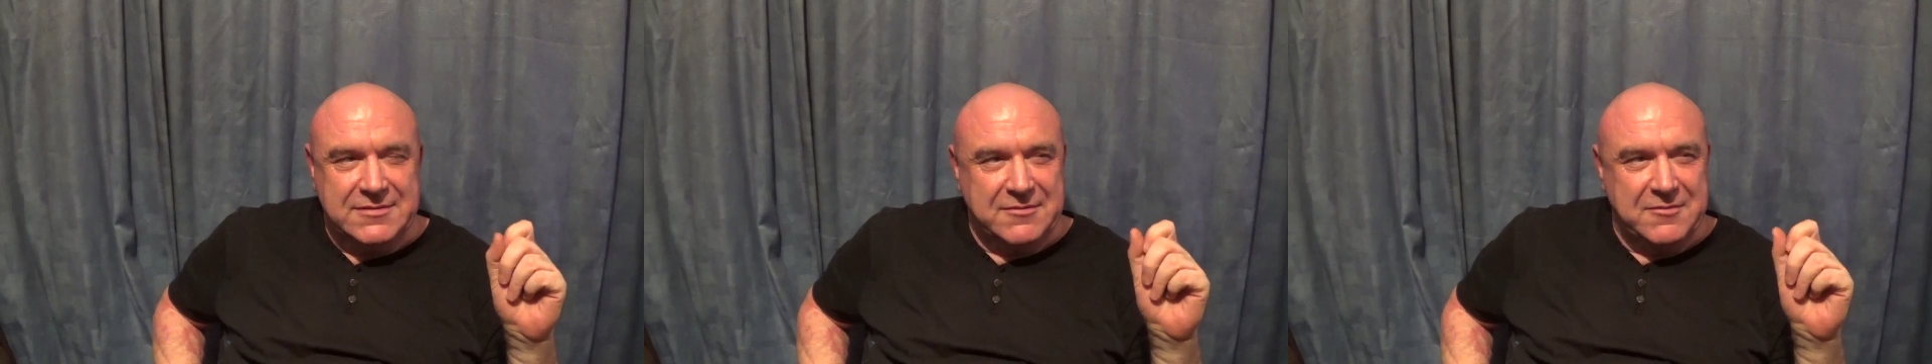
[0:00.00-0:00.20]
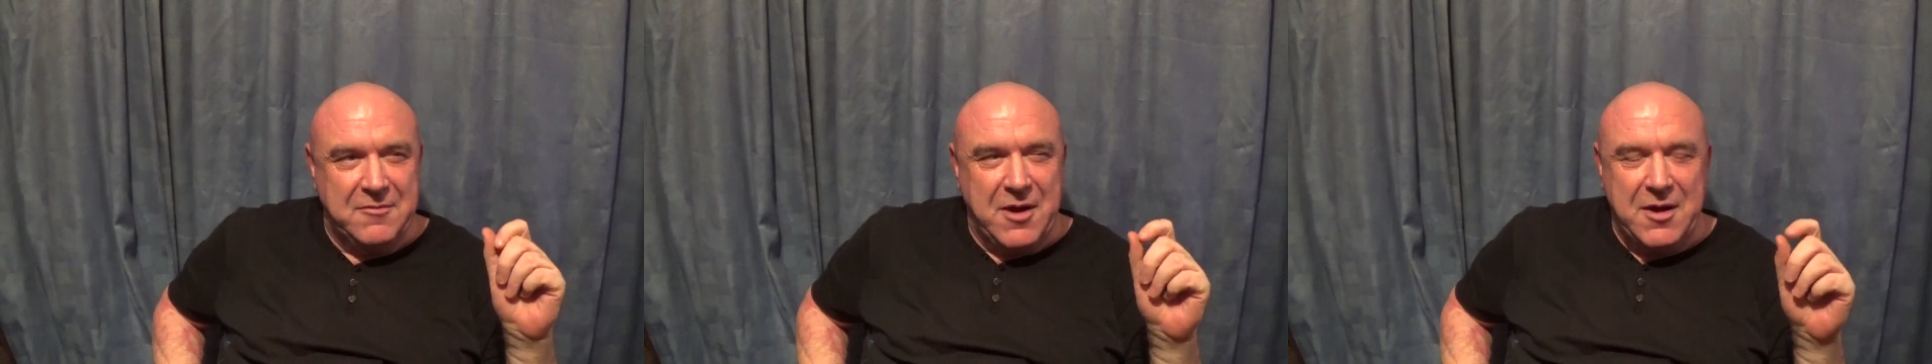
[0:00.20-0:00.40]

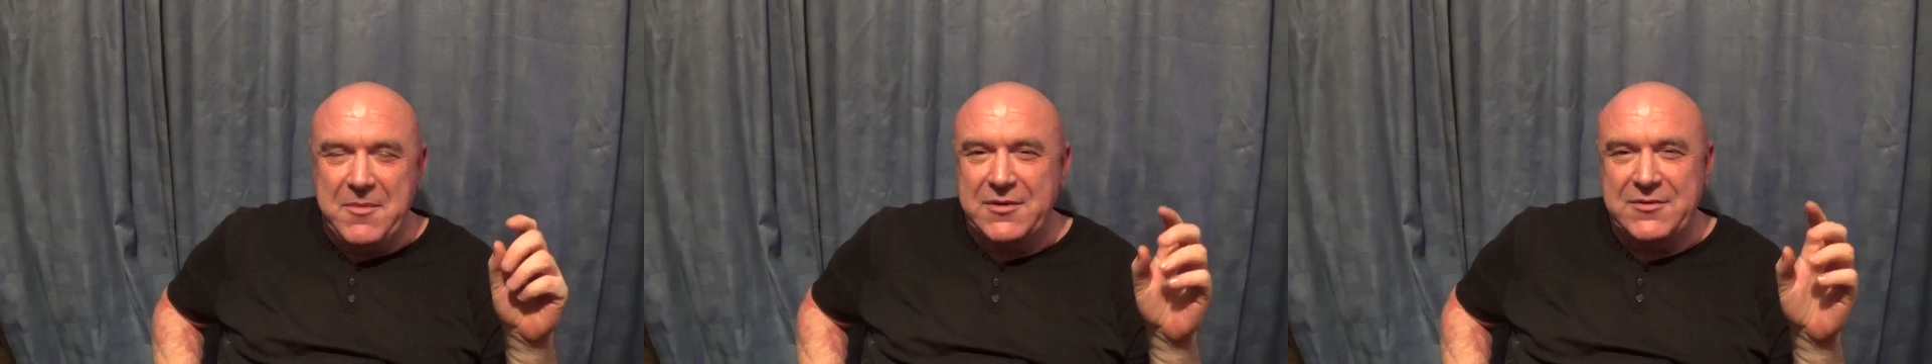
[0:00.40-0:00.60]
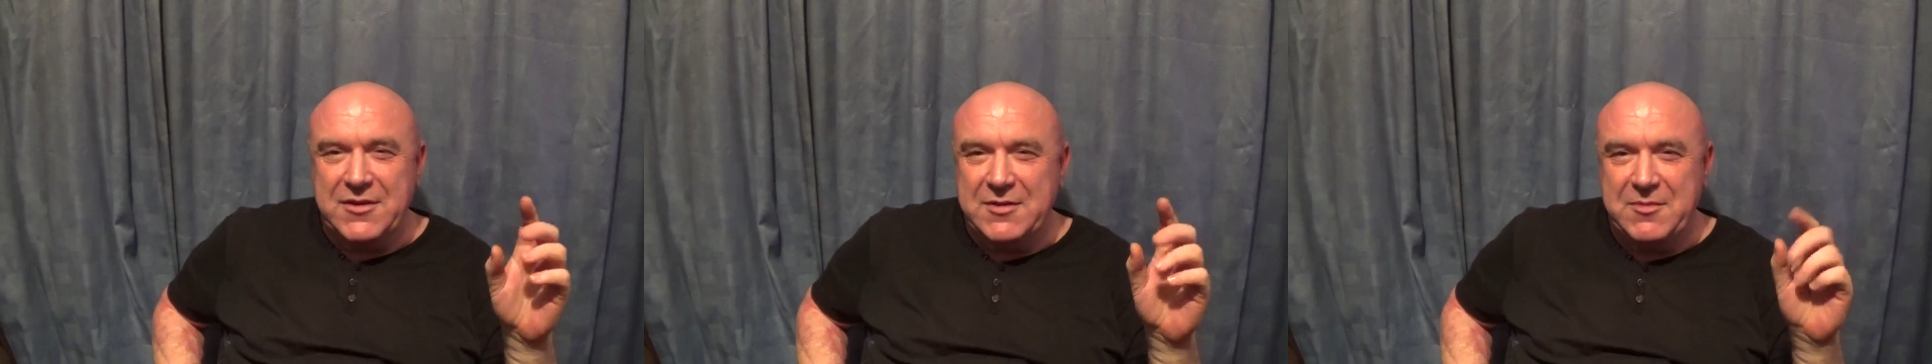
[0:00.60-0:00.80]
Why am
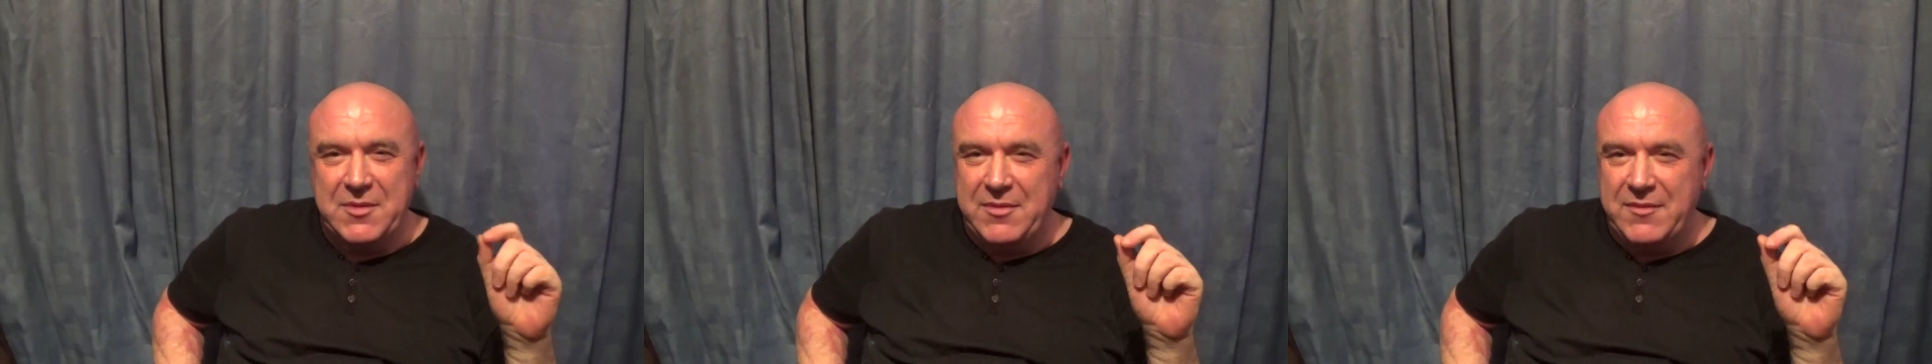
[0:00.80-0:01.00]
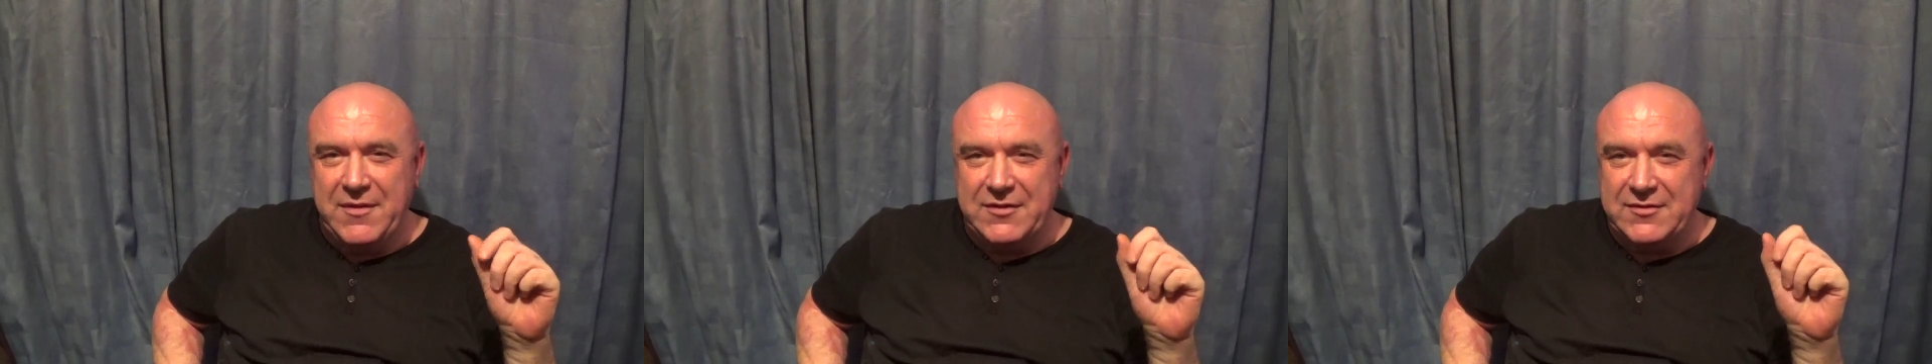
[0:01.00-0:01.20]
I trying to be
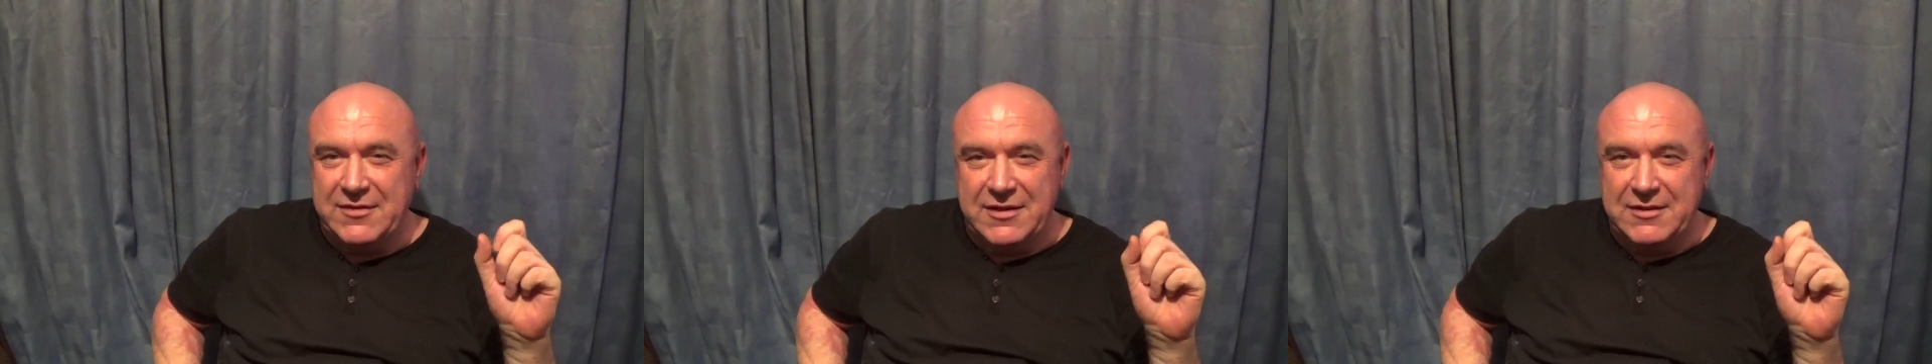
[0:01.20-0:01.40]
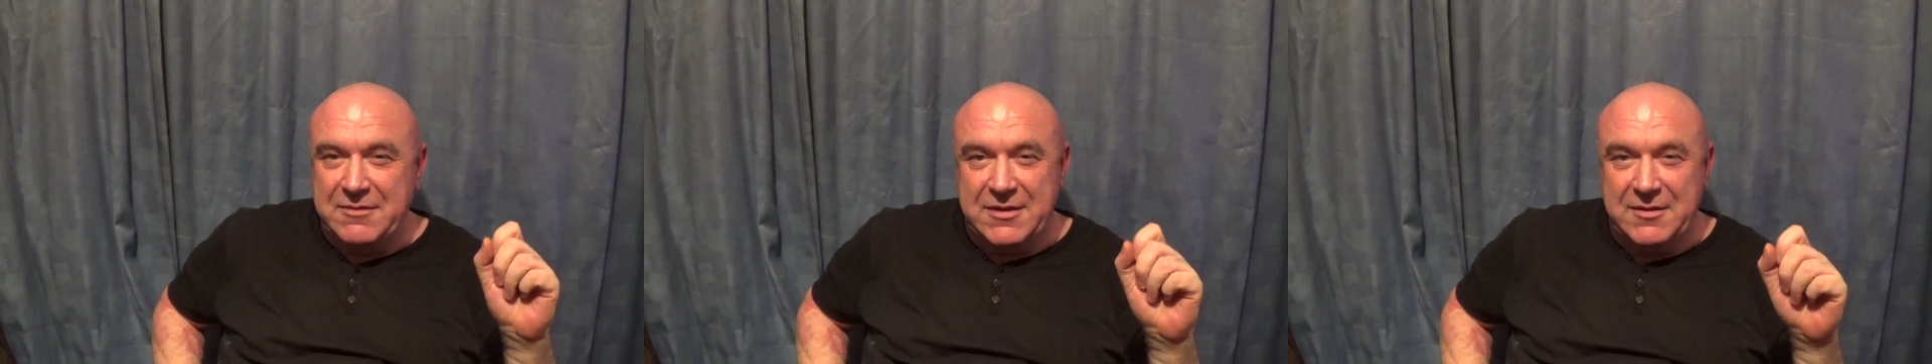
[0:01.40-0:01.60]
professional
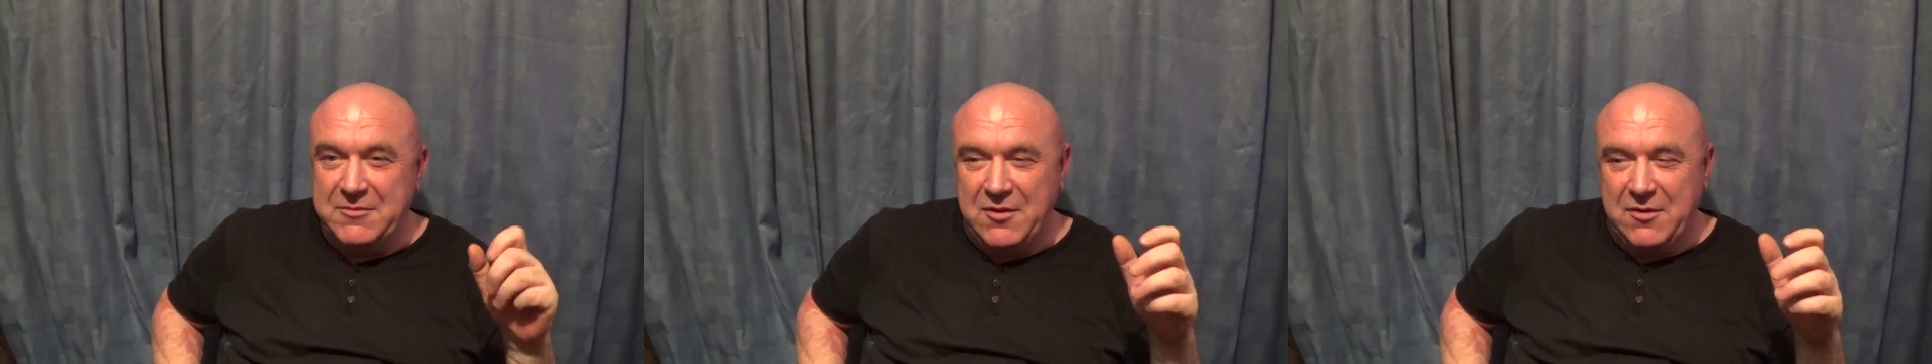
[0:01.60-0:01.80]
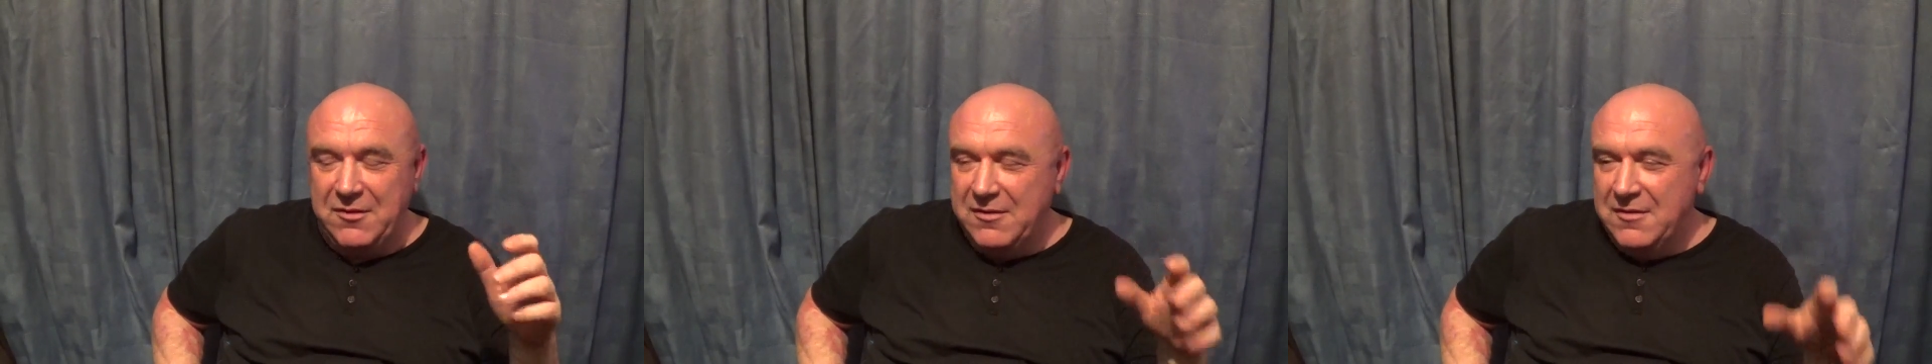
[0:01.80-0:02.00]
anyway? I'm
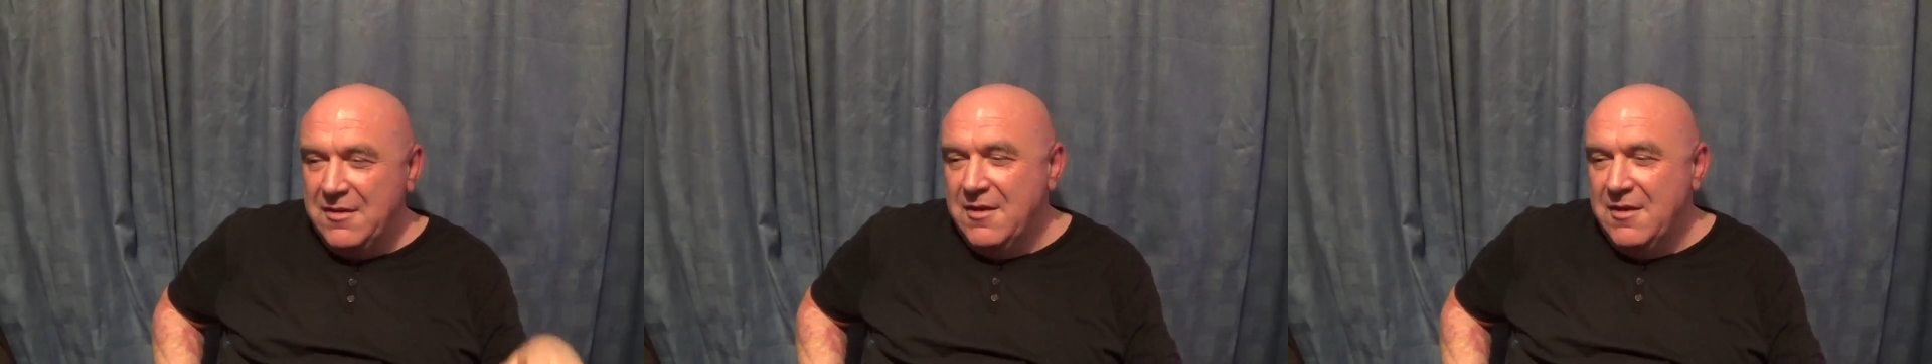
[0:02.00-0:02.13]
not.